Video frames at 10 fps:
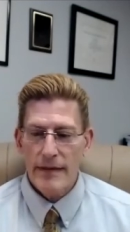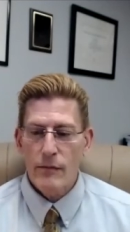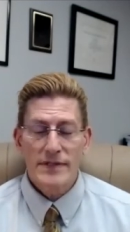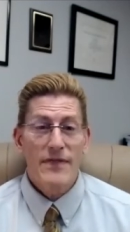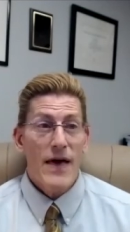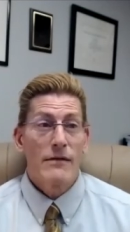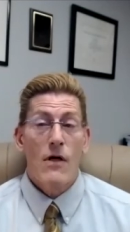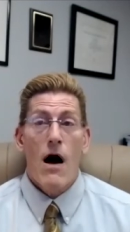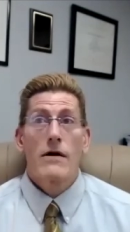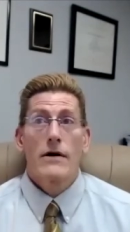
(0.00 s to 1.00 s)
It wasn't that
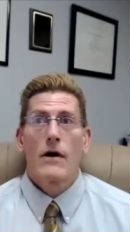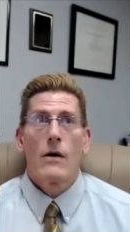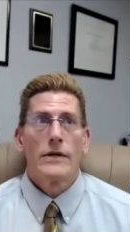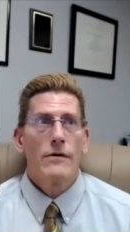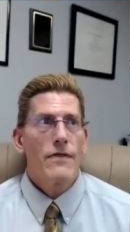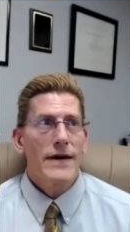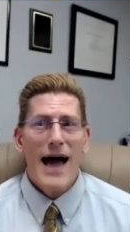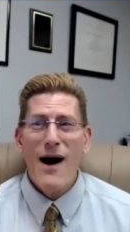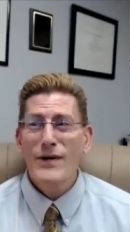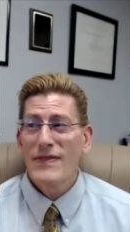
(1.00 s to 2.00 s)
long ago, and you think,
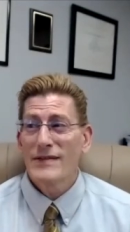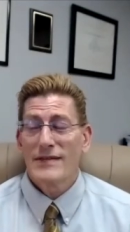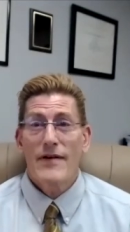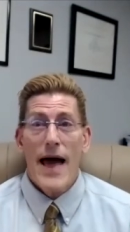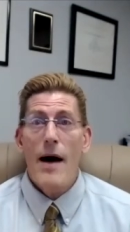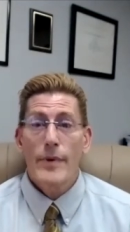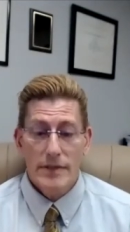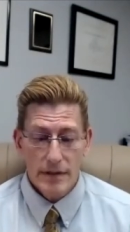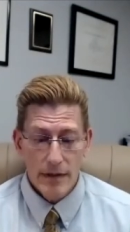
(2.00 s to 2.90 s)
how could this have happened?